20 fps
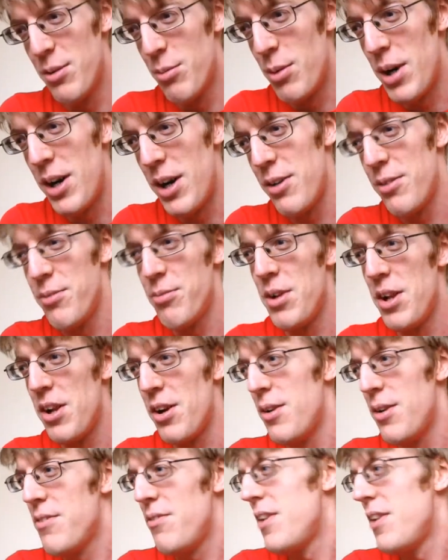Well, you
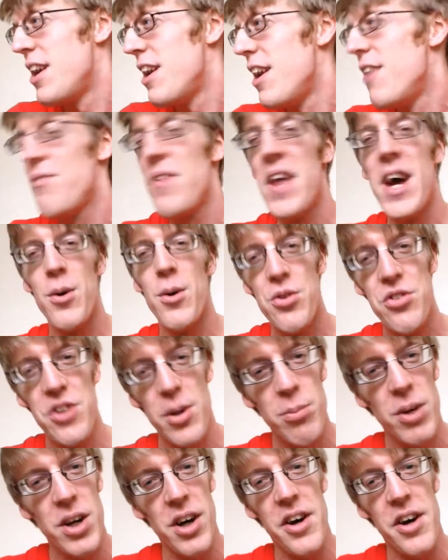know, if there was
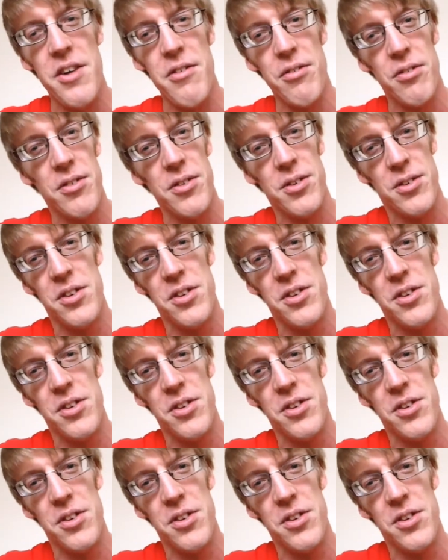some kind of